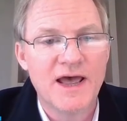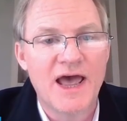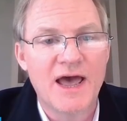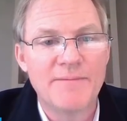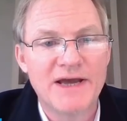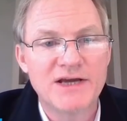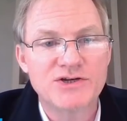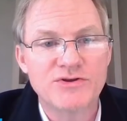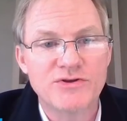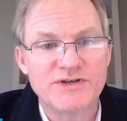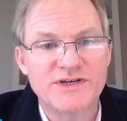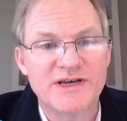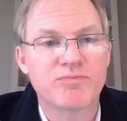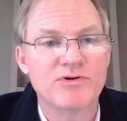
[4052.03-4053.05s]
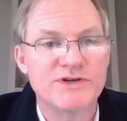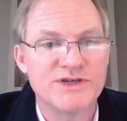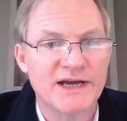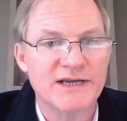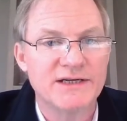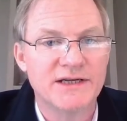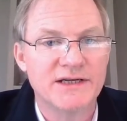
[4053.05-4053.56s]
and make sure those get
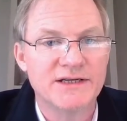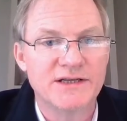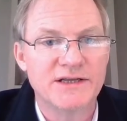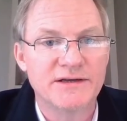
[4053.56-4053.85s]
projected into